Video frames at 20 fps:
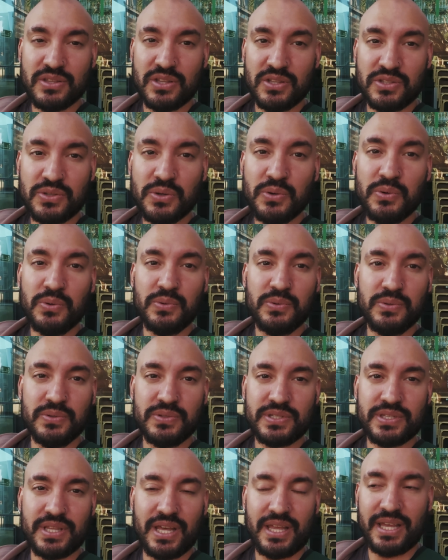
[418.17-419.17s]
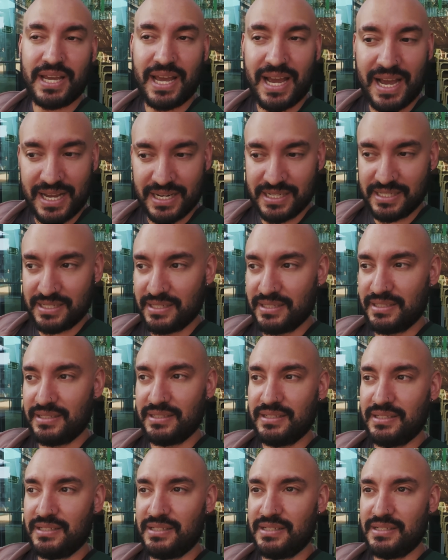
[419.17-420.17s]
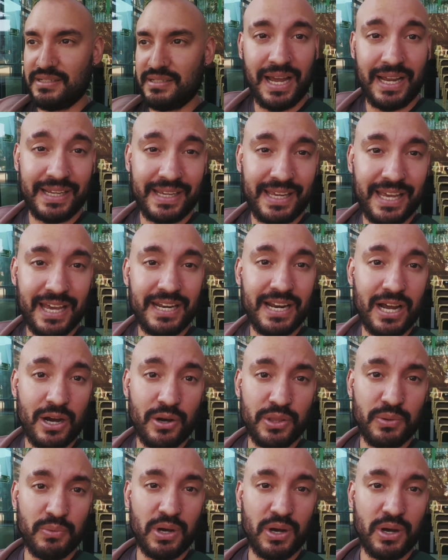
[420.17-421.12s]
the tools that they had and getting out in the